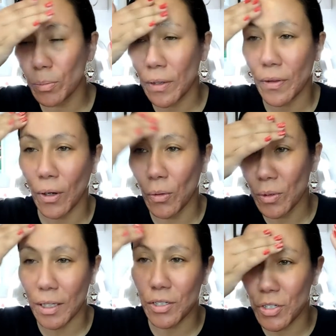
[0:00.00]
The only
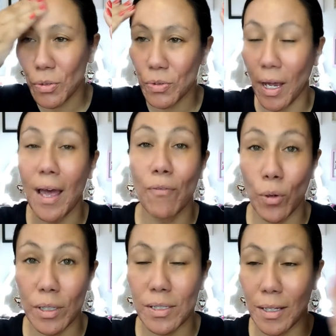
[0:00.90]
issue is I have oily
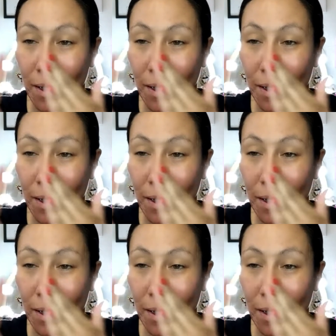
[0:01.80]
skin,